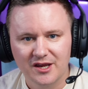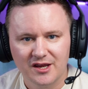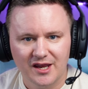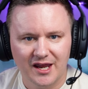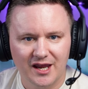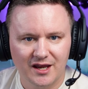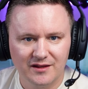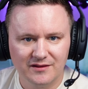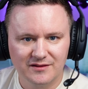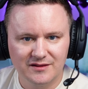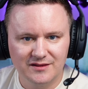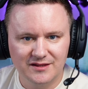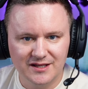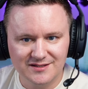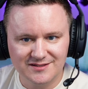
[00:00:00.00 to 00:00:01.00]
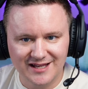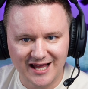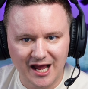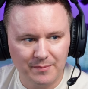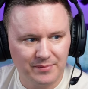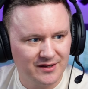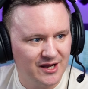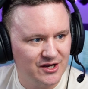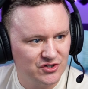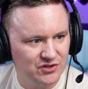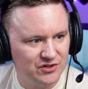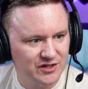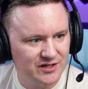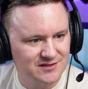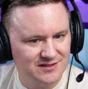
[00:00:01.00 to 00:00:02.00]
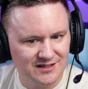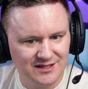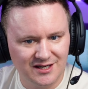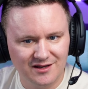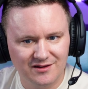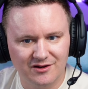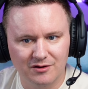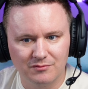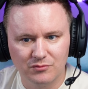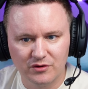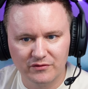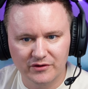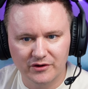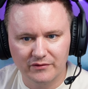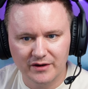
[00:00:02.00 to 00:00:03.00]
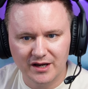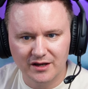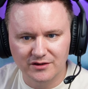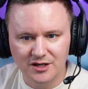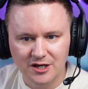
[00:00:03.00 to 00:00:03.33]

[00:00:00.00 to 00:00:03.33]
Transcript: And this application you can see here that I'm moving around,